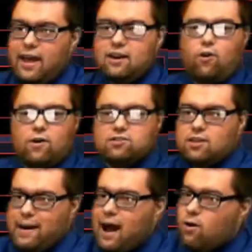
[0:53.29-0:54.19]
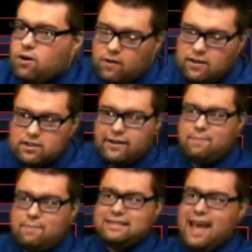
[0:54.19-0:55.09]
And of course, the power grids are going
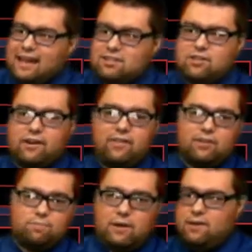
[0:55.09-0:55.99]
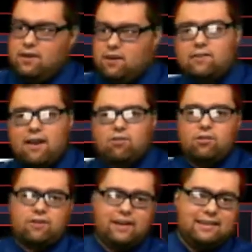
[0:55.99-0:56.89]
to be taxed during this. BPU,
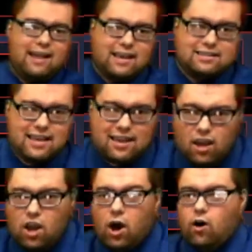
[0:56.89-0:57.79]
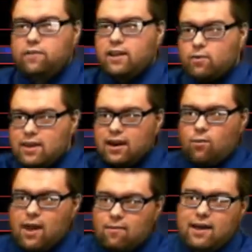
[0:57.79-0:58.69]
National Grid, NYSEG. Hopefully we get
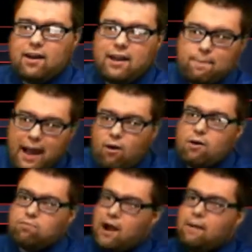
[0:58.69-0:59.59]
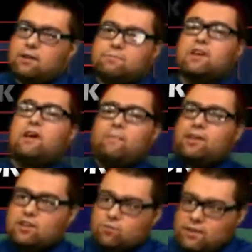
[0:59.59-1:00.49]
away without any power problems,
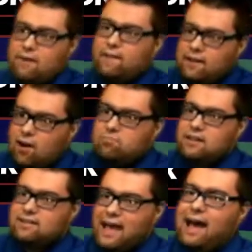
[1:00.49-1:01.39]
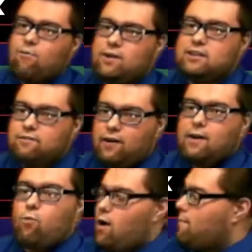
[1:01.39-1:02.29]
because we definitely don't need that when it's
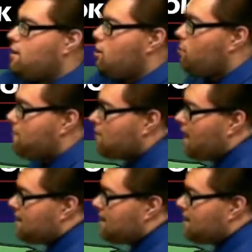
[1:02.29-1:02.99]
very warm and humid.